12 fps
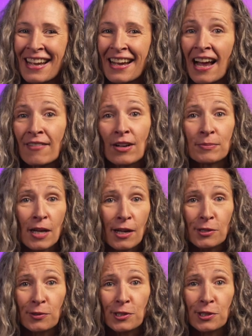I've helped
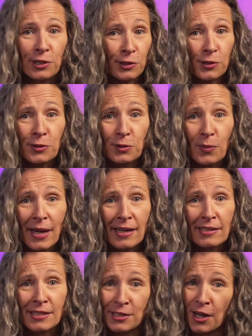hundreds to lose
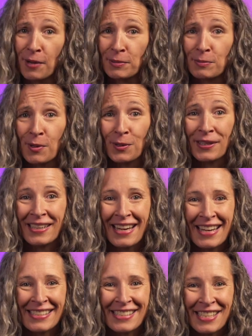weight, stop smoking,
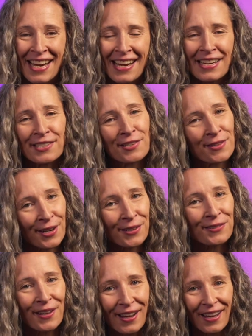and change
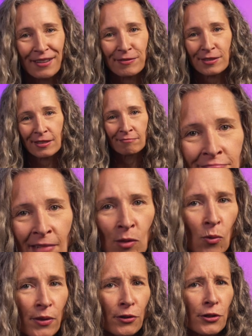their lives. And
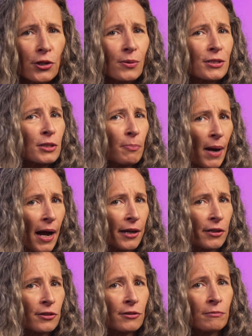whether you
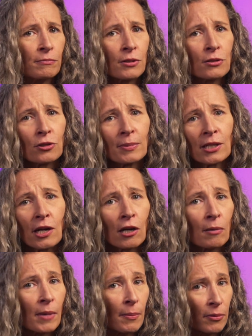aspired to
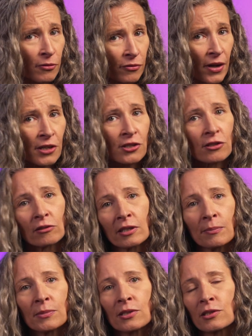become a professional
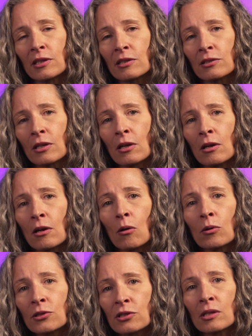hypnotist
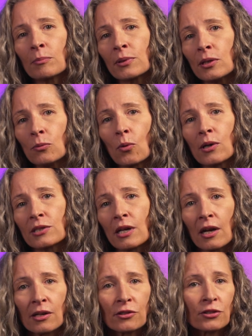or simply want
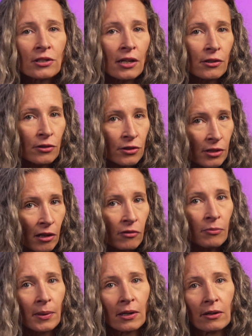to understand
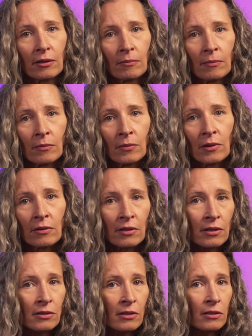yourself better,
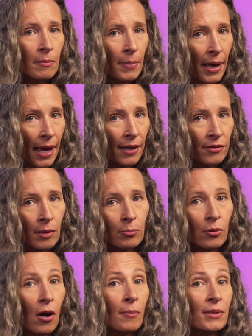this is a path that
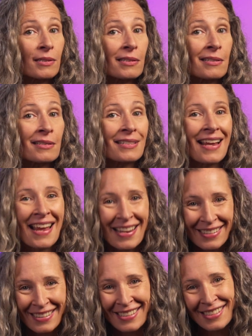promises
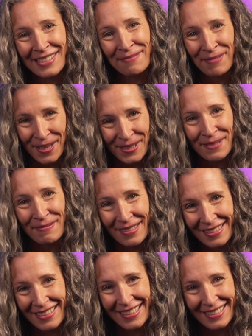endless
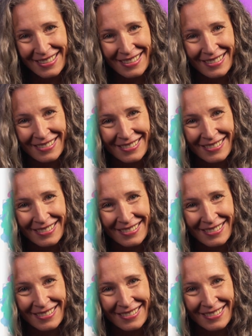possibilities.